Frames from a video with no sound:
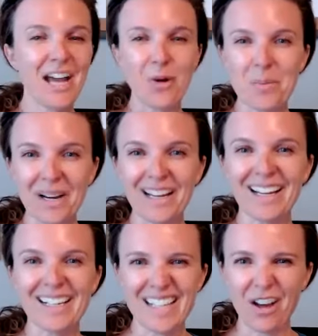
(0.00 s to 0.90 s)
I know I'm
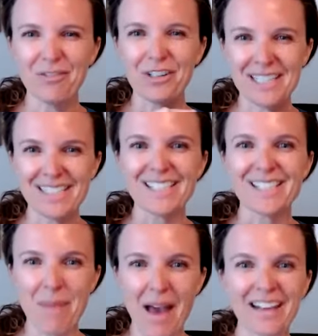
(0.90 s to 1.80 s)
breaking it down very
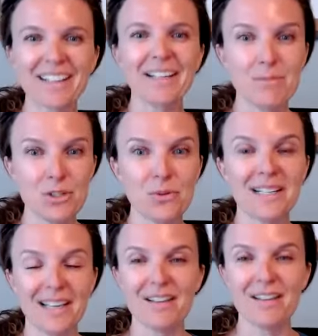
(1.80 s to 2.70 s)
systematically. I'm
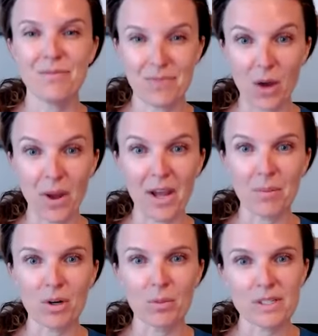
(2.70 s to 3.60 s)
doing it that
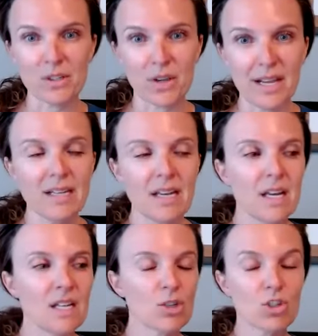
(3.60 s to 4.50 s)
way on purpose, okay?
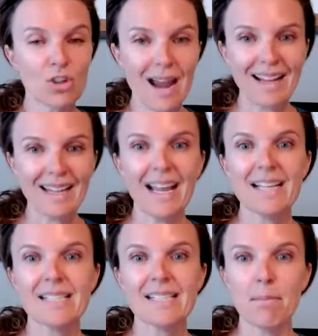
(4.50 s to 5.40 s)
So
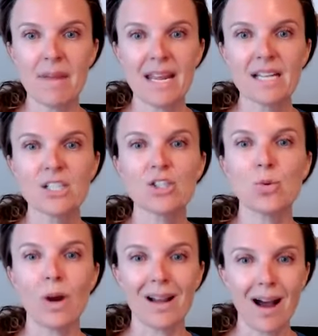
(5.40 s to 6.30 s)
tracking as a
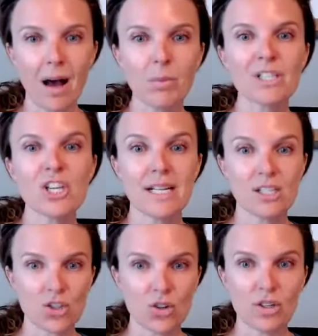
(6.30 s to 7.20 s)
means to accomplish
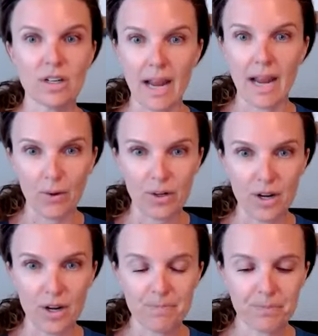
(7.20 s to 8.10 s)
a certain
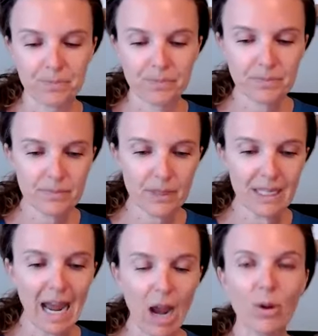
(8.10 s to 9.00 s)
outcome.
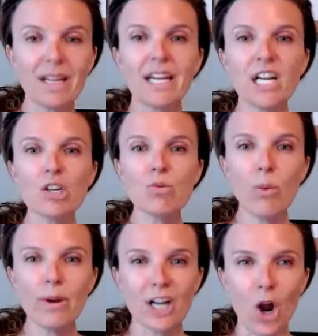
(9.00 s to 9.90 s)
Now, here's
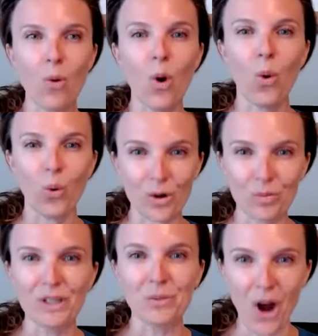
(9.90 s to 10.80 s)
where we go
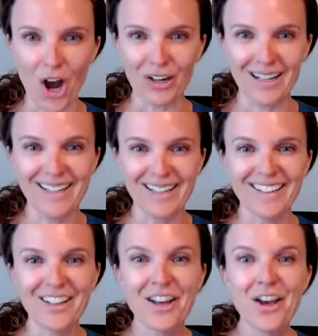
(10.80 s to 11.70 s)
horribly wrong
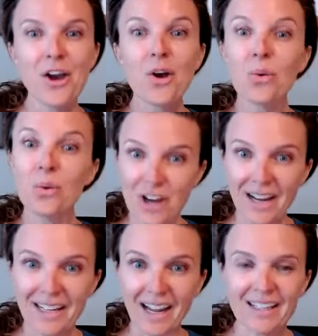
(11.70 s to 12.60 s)
with
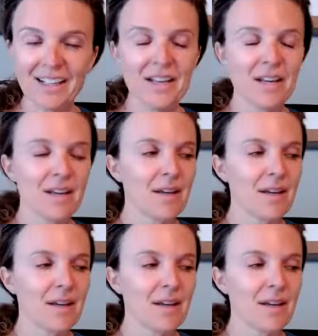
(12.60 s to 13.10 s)
tracking.